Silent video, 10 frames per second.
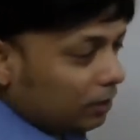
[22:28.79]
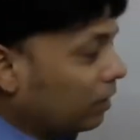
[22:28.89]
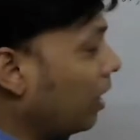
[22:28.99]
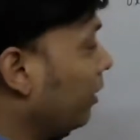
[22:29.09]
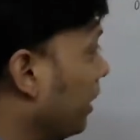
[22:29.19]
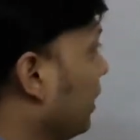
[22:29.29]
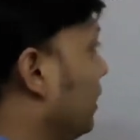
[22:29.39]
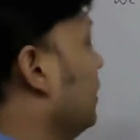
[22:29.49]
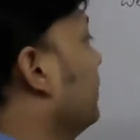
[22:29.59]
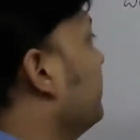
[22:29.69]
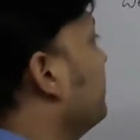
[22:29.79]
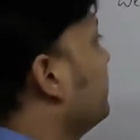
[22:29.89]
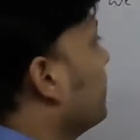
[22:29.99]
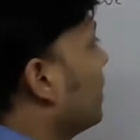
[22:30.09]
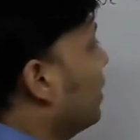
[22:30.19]
are getting it.
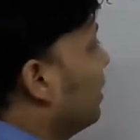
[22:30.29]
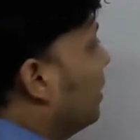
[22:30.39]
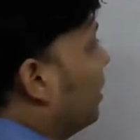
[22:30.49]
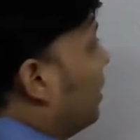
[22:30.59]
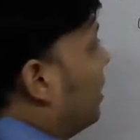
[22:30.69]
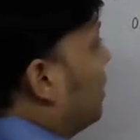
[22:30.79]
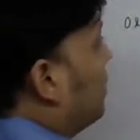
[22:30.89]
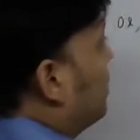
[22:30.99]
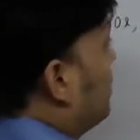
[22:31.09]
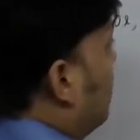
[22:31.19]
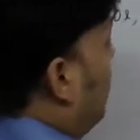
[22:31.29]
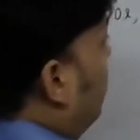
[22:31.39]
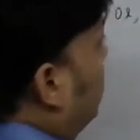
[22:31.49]
So,